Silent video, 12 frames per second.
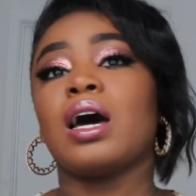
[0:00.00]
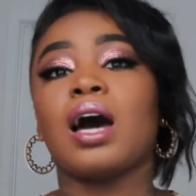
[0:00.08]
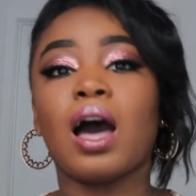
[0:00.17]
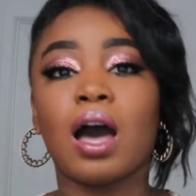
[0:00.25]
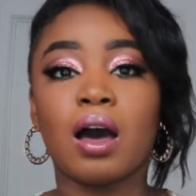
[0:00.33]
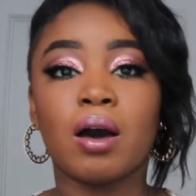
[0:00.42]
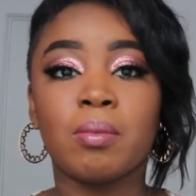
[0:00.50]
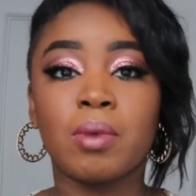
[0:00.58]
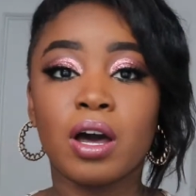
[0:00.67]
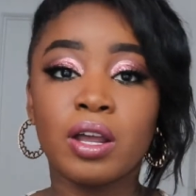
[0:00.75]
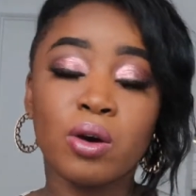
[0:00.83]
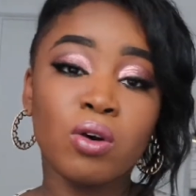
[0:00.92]

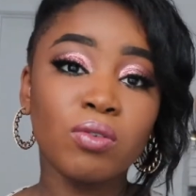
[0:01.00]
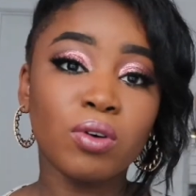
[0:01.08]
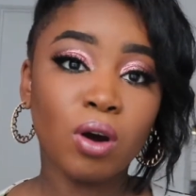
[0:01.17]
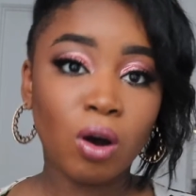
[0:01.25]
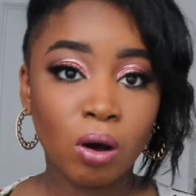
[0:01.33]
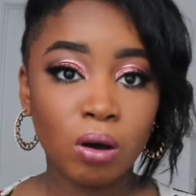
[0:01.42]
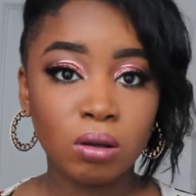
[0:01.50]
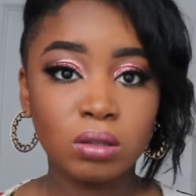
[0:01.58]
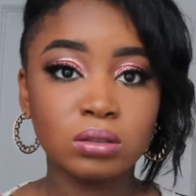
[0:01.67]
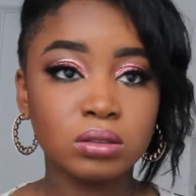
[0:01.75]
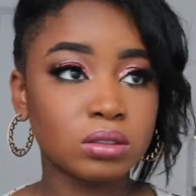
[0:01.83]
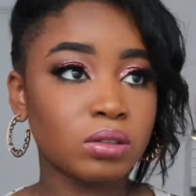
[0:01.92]
And
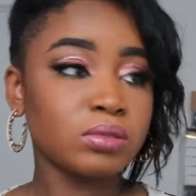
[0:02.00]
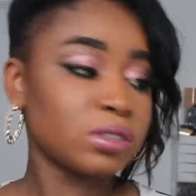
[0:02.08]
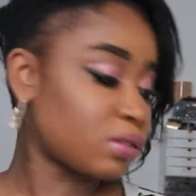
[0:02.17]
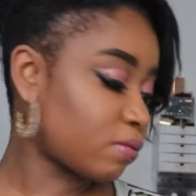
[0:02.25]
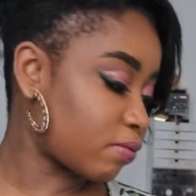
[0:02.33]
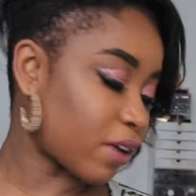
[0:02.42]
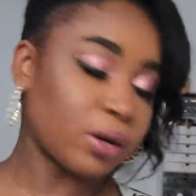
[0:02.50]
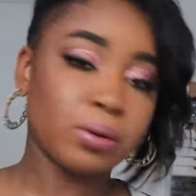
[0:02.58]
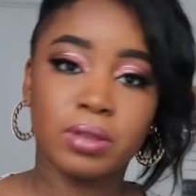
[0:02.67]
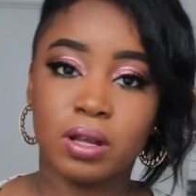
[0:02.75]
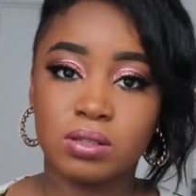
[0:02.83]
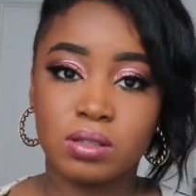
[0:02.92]
overall, so just final
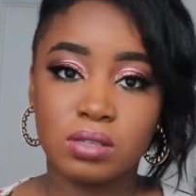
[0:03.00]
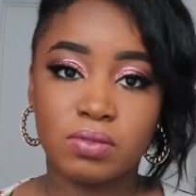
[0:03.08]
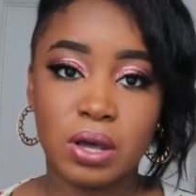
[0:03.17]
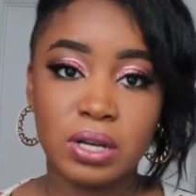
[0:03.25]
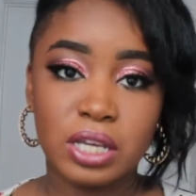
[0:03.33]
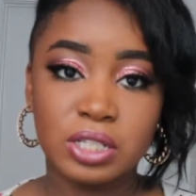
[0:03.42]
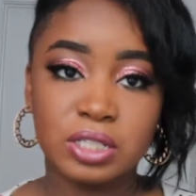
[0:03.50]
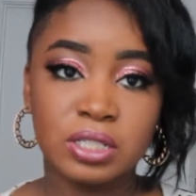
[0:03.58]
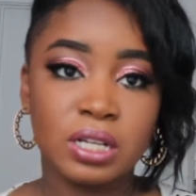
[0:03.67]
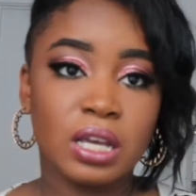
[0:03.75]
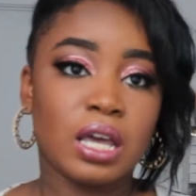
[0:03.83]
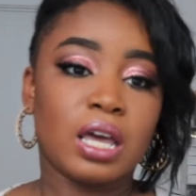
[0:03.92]
thoughts on this foundation.